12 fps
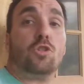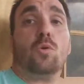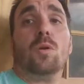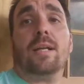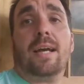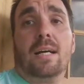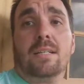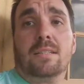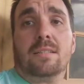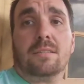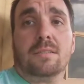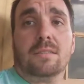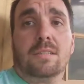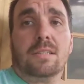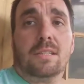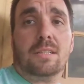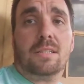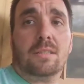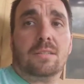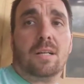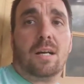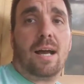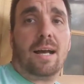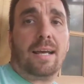Julia,
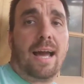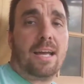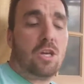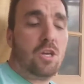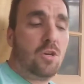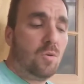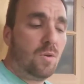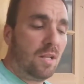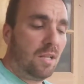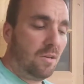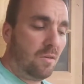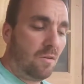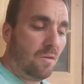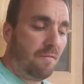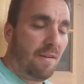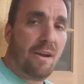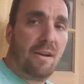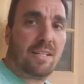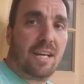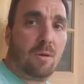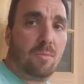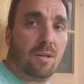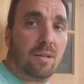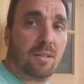I got you a little fairy
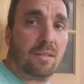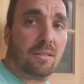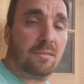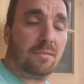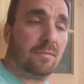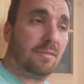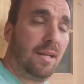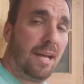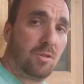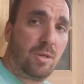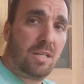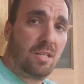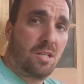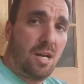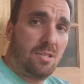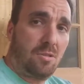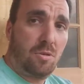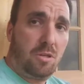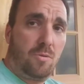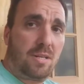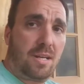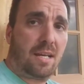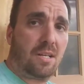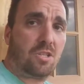tale book, as we discussed when you were
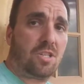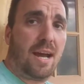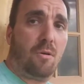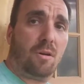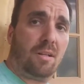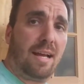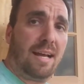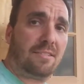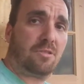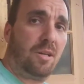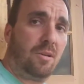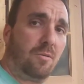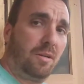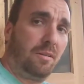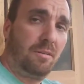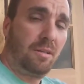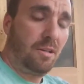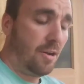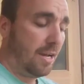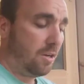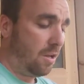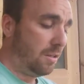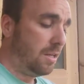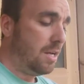taking a shower last week when I
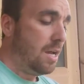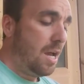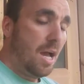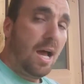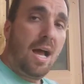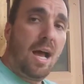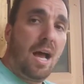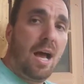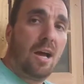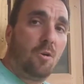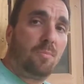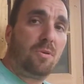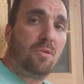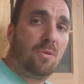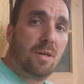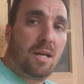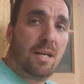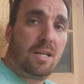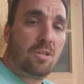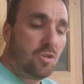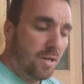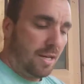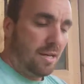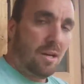called. I hope you
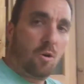enjoy it.